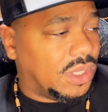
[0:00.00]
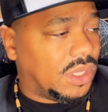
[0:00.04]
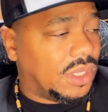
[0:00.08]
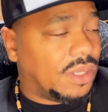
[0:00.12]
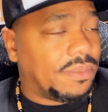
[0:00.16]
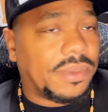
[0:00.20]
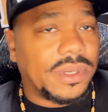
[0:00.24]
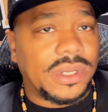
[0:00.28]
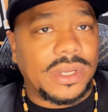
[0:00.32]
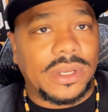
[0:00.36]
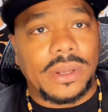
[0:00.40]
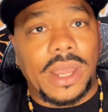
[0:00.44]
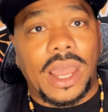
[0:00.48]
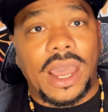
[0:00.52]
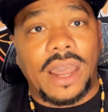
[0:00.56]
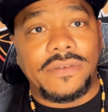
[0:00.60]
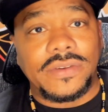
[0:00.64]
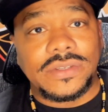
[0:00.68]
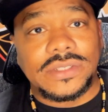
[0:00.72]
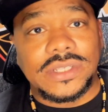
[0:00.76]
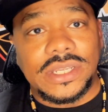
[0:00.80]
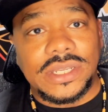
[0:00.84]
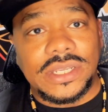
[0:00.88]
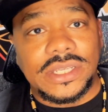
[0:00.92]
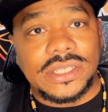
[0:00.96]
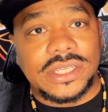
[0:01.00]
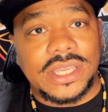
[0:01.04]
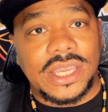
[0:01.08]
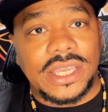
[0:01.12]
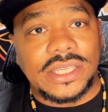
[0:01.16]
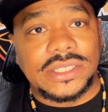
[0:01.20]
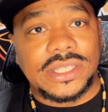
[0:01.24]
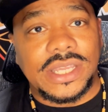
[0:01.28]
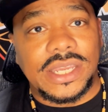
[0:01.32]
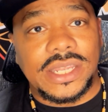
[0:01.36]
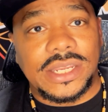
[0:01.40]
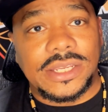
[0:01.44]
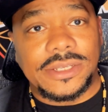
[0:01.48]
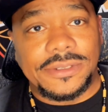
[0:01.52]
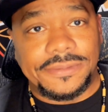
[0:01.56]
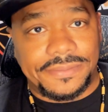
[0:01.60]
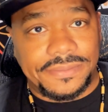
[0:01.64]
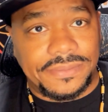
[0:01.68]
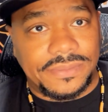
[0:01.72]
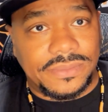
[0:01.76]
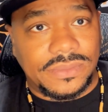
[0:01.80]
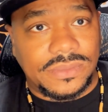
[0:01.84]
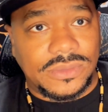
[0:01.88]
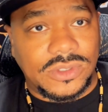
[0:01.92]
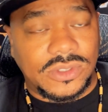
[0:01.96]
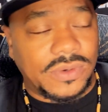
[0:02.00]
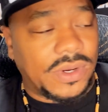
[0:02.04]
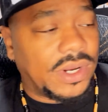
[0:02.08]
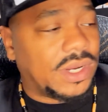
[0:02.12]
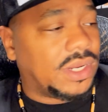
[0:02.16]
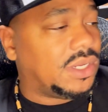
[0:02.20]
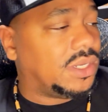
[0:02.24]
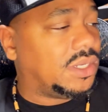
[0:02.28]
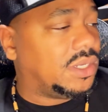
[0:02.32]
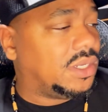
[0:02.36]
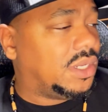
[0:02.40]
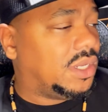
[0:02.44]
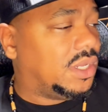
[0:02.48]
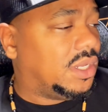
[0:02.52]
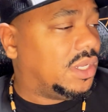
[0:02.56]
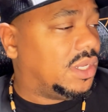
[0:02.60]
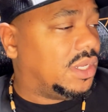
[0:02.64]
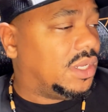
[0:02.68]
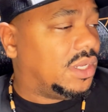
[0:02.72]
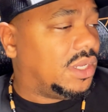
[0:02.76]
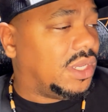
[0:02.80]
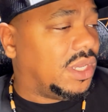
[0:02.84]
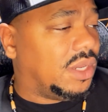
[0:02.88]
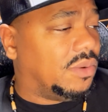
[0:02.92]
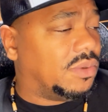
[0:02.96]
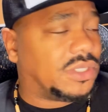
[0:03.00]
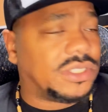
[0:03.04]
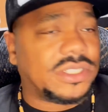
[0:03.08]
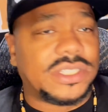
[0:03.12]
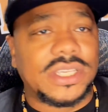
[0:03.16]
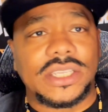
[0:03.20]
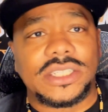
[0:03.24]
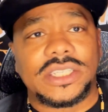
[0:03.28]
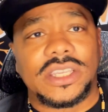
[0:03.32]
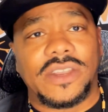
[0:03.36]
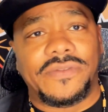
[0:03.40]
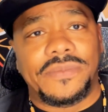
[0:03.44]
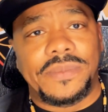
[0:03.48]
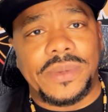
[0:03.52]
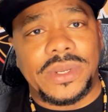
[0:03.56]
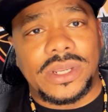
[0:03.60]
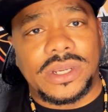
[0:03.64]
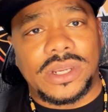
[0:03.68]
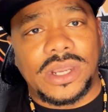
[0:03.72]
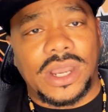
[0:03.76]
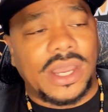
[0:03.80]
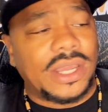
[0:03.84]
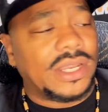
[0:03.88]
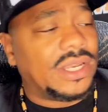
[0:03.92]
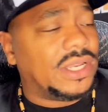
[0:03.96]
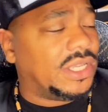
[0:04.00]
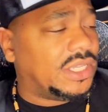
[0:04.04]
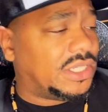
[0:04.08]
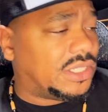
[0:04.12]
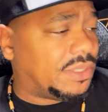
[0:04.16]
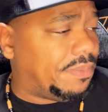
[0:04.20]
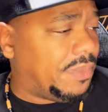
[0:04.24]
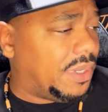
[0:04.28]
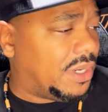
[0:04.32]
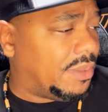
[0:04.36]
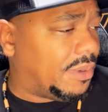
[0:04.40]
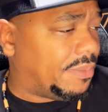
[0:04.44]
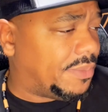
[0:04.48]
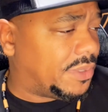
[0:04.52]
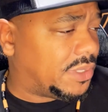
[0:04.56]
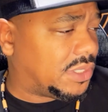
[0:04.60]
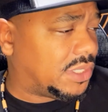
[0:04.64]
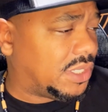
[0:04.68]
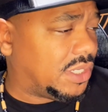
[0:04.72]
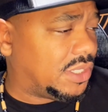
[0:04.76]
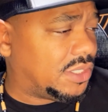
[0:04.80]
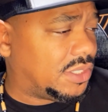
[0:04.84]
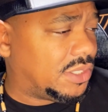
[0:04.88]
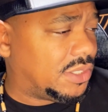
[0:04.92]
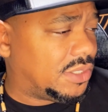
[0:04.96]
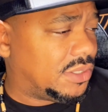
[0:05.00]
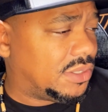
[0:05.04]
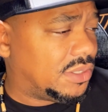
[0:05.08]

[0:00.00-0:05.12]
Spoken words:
But obviously these kids did it, right? It was 6 of them in the car at least, minimum of 6.